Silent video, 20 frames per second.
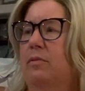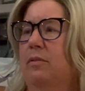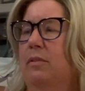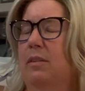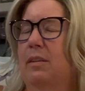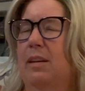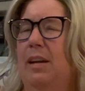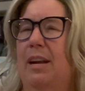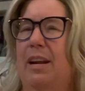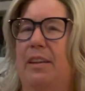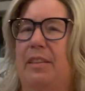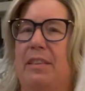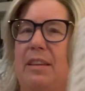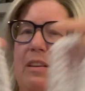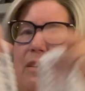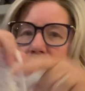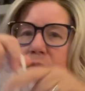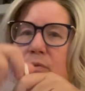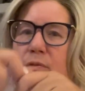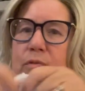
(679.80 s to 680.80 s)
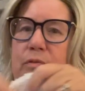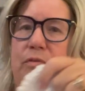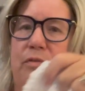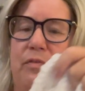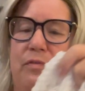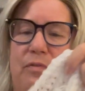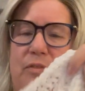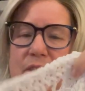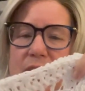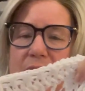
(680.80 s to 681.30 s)
got, I think,
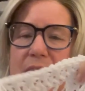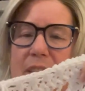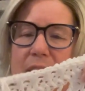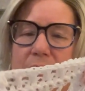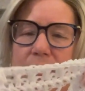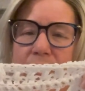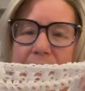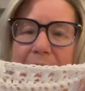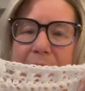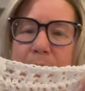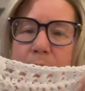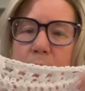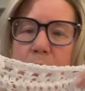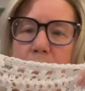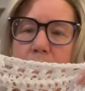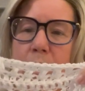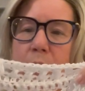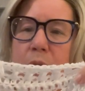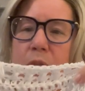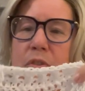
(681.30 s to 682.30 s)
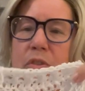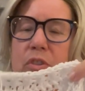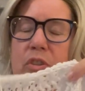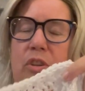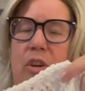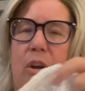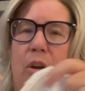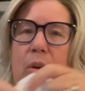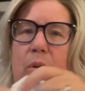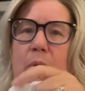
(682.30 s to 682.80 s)
5 more rows to
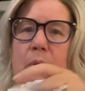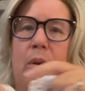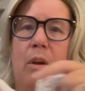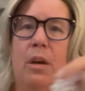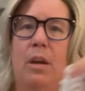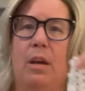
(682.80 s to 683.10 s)
go